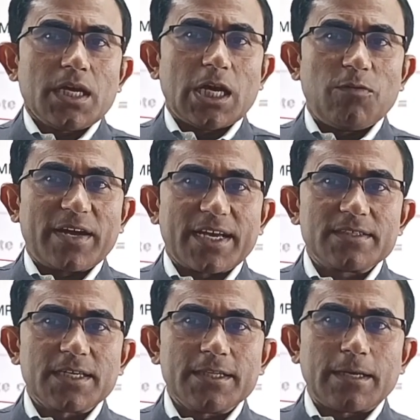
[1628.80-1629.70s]
A
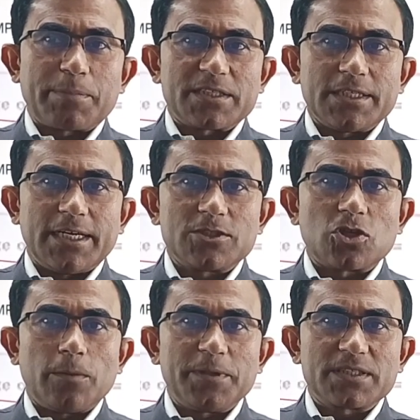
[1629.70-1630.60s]
vacancy in the President's
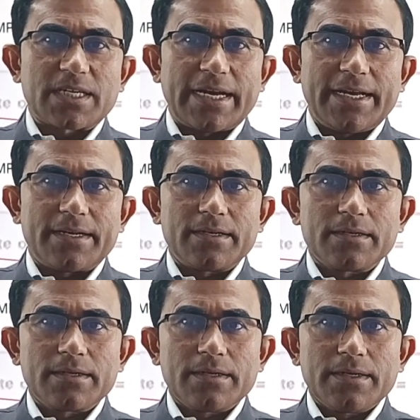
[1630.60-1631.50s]
office can
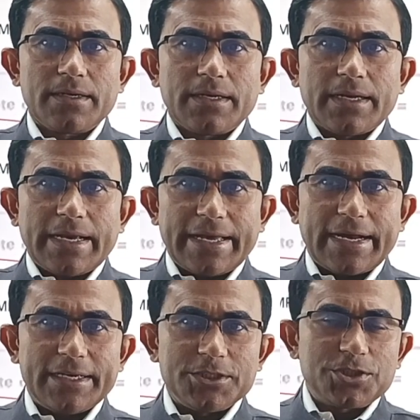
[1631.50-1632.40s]

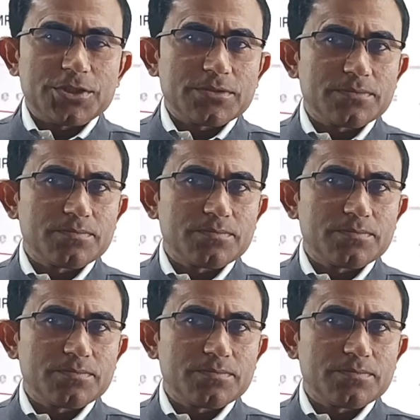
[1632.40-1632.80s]
arise